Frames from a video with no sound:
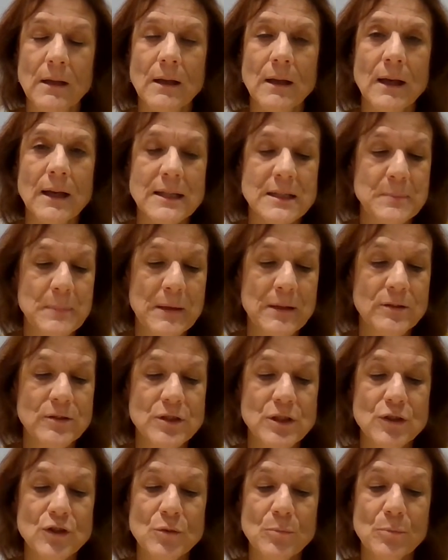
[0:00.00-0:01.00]
Experience
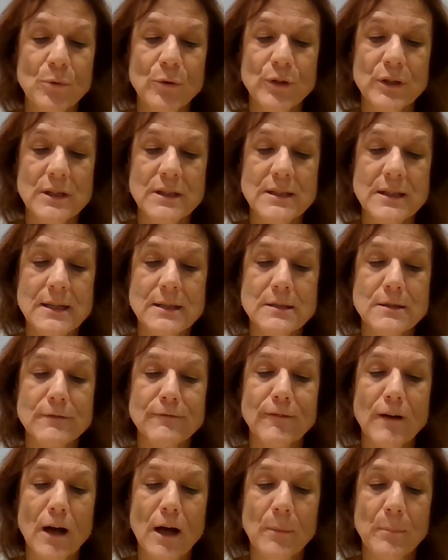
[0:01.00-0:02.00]
in your body a sense of
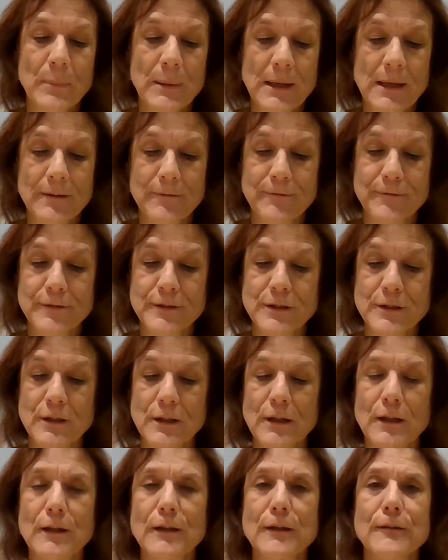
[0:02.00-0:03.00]
uplift
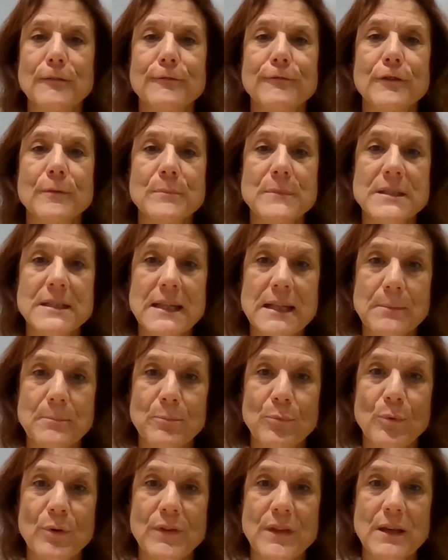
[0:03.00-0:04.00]
from deep
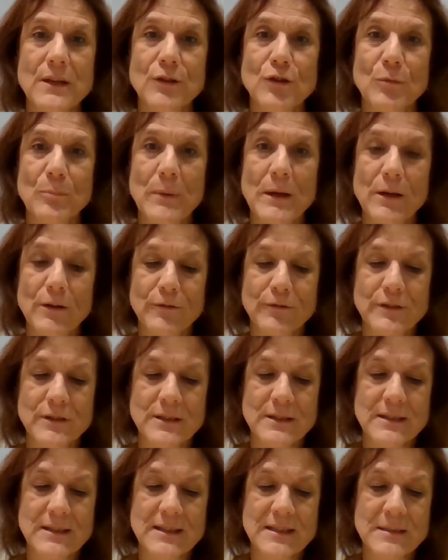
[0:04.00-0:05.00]
within your pelvis
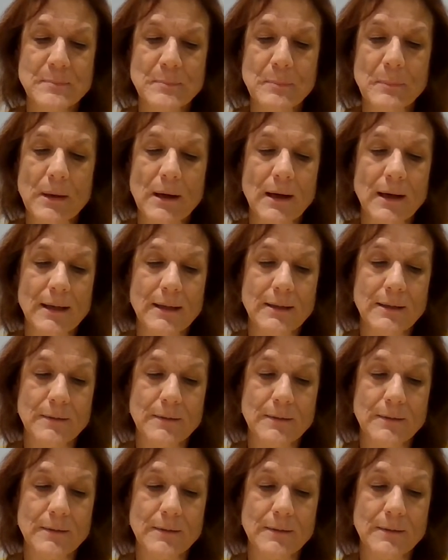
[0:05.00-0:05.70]
and spine.